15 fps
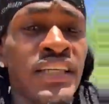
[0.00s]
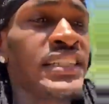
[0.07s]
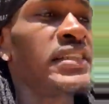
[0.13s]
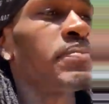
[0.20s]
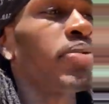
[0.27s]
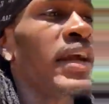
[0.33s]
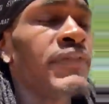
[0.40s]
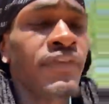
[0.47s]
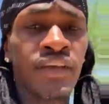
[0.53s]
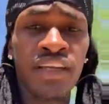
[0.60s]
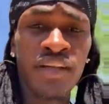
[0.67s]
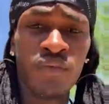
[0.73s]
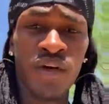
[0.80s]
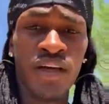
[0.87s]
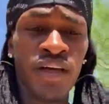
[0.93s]
knees and pray for
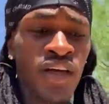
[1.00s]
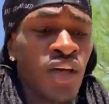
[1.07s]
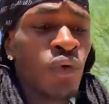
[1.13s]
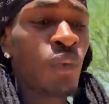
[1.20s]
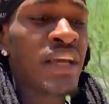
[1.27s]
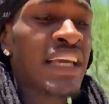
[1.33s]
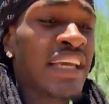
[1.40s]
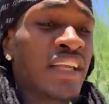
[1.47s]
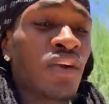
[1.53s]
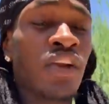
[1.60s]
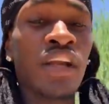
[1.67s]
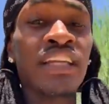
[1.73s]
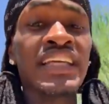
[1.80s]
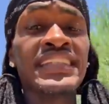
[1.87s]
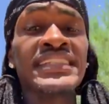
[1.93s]
anyone. We could get on
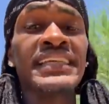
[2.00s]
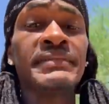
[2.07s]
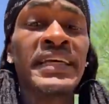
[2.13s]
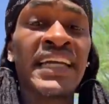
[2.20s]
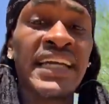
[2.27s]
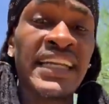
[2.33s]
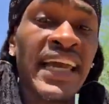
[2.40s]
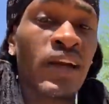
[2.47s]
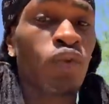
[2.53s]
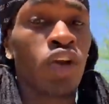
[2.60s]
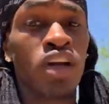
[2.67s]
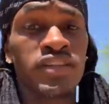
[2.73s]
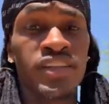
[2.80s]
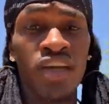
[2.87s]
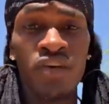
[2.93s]
our knees and connect
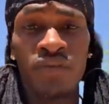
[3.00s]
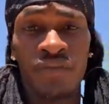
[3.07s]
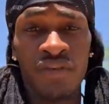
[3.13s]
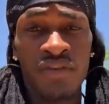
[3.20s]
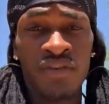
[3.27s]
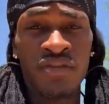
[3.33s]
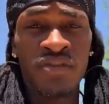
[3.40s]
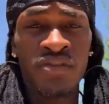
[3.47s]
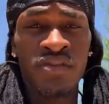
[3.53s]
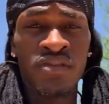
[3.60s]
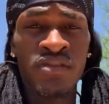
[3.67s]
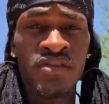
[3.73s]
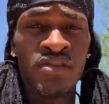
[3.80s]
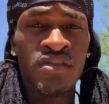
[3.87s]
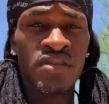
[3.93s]
with ourselves.
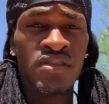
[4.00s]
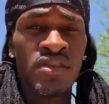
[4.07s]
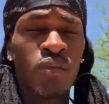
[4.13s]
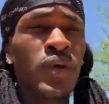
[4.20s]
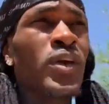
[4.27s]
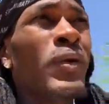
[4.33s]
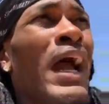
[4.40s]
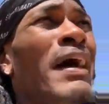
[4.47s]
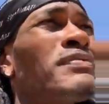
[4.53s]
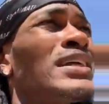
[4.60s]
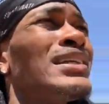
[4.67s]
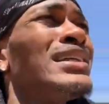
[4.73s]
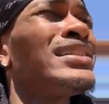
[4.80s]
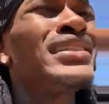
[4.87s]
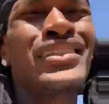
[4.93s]
We don't have
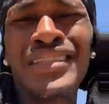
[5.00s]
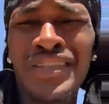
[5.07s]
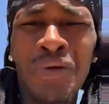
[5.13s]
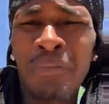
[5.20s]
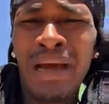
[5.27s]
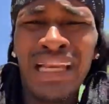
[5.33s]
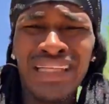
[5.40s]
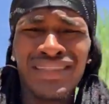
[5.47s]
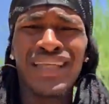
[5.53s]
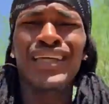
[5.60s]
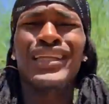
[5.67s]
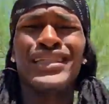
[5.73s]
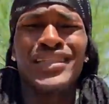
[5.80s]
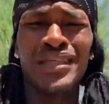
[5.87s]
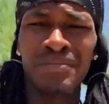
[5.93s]
to listen to somebody
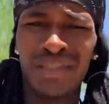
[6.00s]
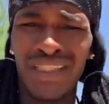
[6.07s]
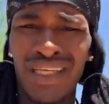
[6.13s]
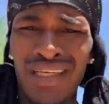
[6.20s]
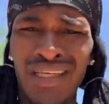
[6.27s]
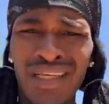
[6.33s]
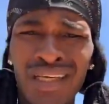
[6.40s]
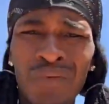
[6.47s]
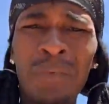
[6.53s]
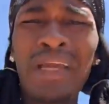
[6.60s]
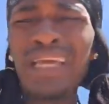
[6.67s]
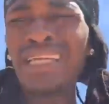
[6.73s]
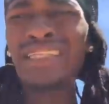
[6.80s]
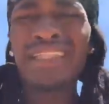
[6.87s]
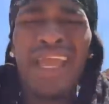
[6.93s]
tell us some shit. We
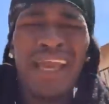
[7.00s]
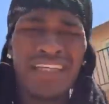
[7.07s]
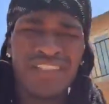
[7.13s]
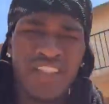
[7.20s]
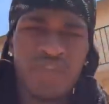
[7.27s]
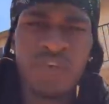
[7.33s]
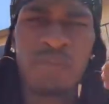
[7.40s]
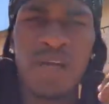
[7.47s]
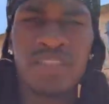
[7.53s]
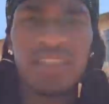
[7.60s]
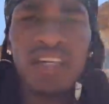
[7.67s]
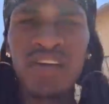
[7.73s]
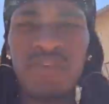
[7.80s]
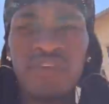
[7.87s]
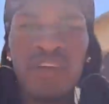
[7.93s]
could get the answers from
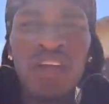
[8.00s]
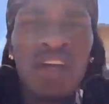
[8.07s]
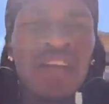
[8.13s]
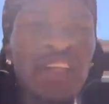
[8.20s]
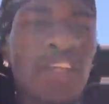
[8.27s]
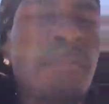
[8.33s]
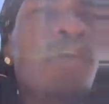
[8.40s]
ourselves. The